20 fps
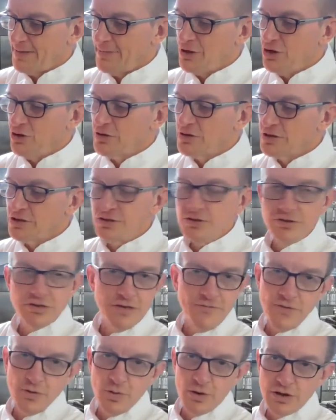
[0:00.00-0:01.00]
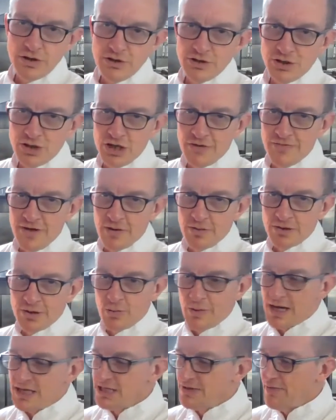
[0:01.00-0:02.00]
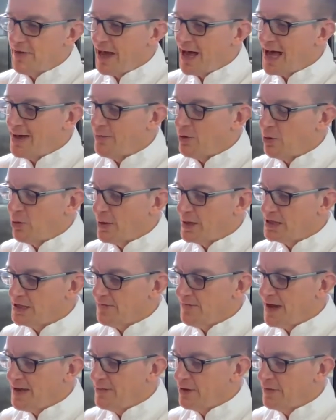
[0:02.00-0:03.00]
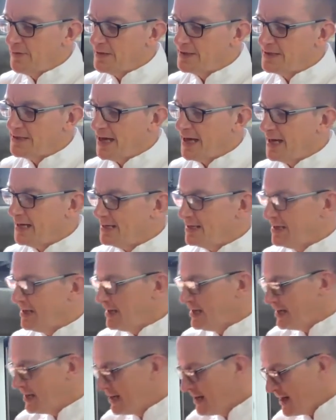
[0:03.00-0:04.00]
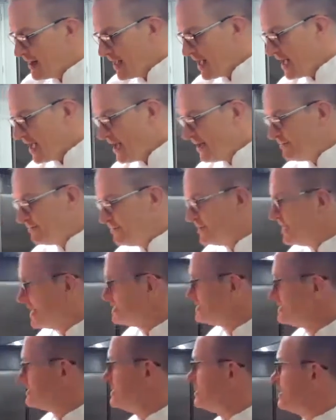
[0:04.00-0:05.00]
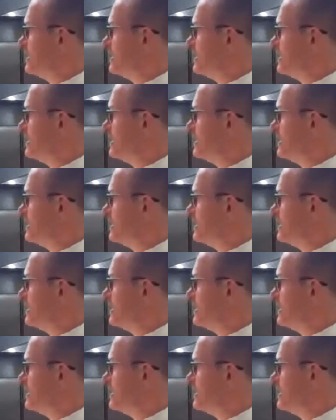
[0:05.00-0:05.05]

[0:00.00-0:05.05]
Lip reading: I mean, you could, if you wanted to serve that with a wedge of lime or a wedge of lemon on the side, but that's